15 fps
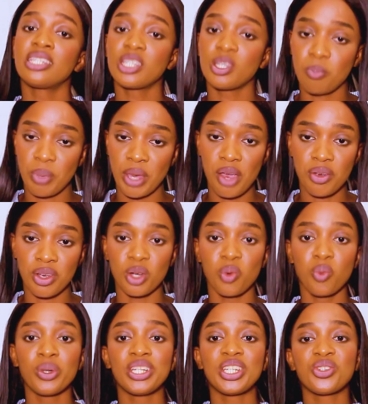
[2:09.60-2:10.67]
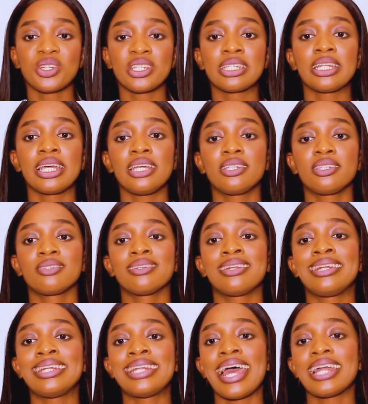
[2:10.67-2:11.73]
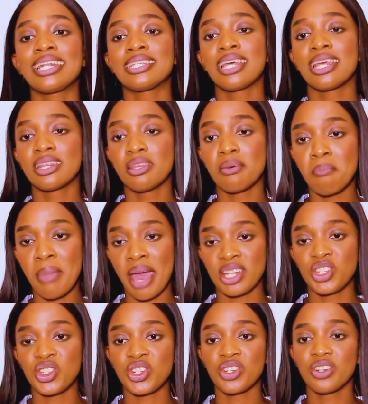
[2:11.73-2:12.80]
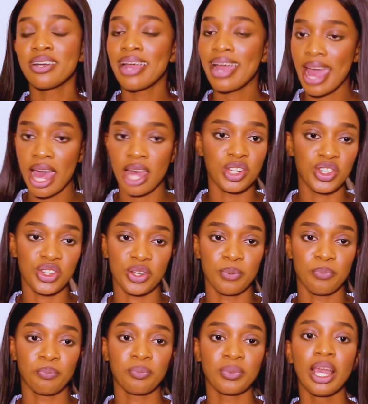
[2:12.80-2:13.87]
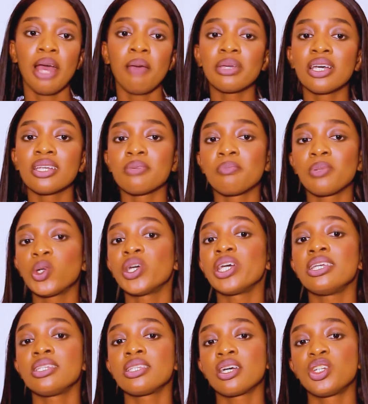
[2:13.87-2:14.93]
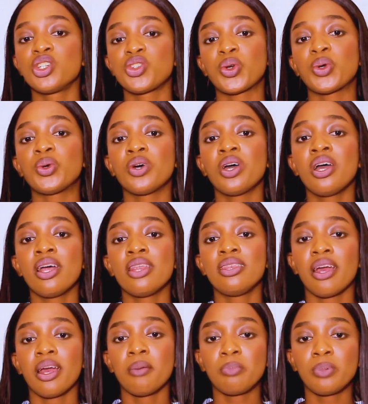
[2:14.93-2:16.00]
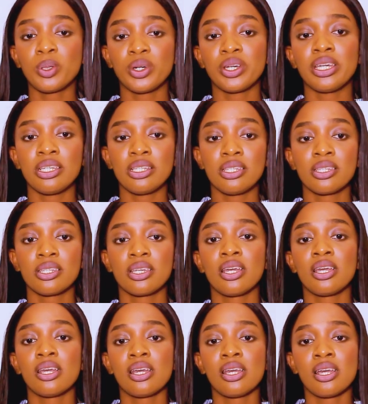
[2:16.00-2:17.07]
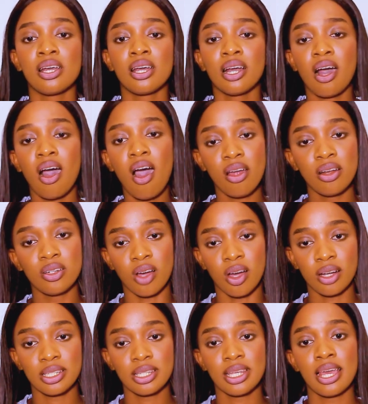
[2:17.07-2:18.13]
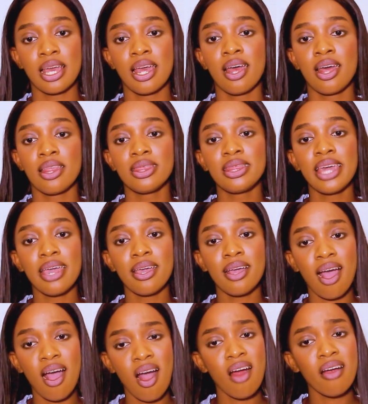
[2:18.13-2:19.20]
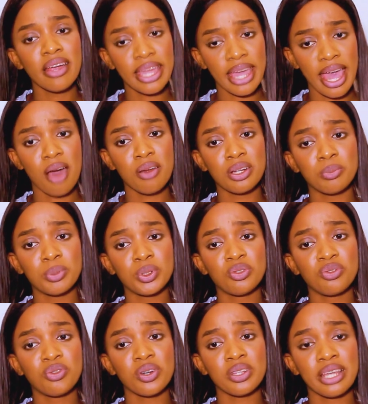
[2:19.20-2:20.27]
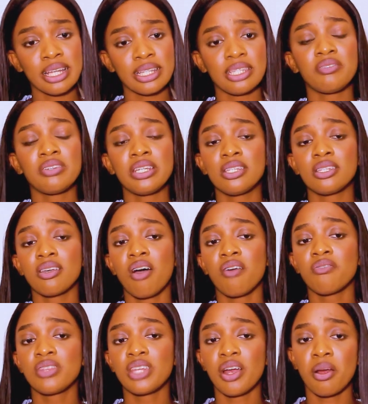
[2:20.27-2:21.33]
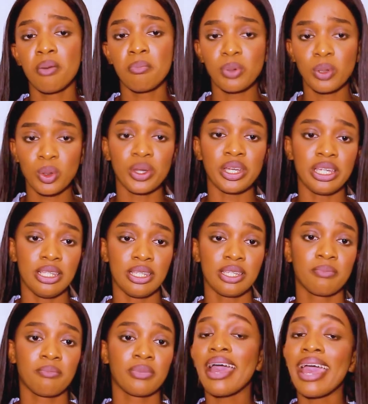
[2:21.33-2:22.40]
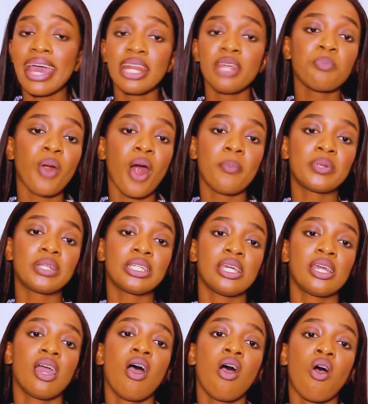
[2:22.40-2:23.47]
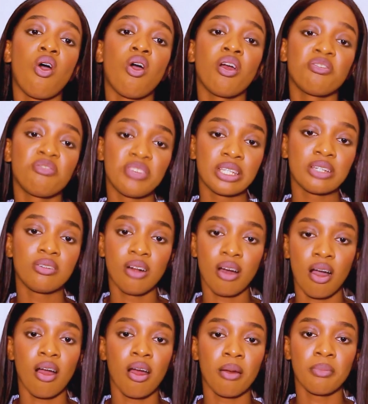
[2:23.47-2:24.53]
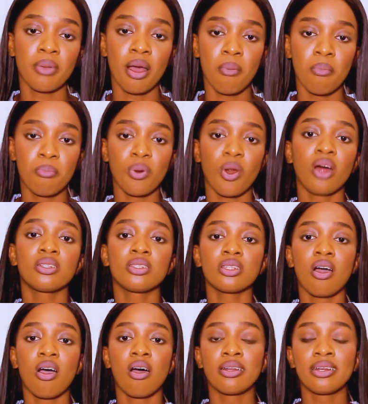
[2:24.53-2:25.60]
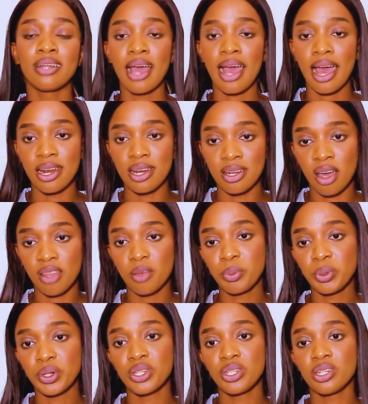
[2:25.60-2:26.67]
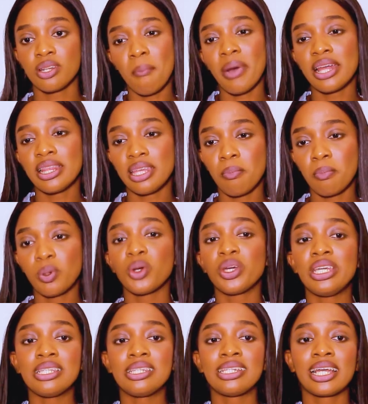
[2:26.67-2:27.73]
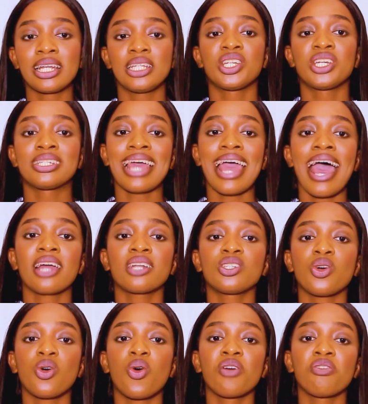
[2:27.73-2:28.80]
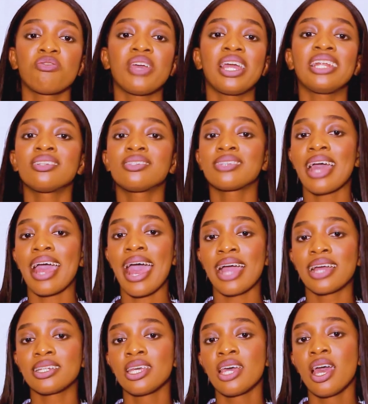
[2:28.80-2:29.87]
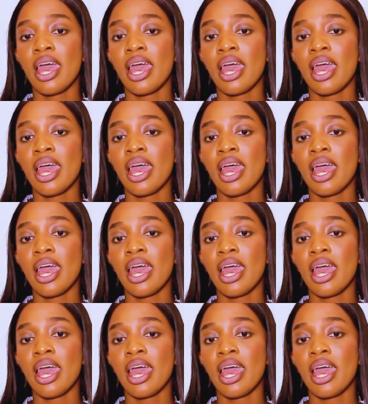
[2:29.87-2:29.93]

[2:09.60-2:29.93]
superior, which translates to let the master answer. Because employees control their employees' conduct, they are accountable for the activities of their employees. Any property or physical harm brought on another person by the employee's negligent act or failure to act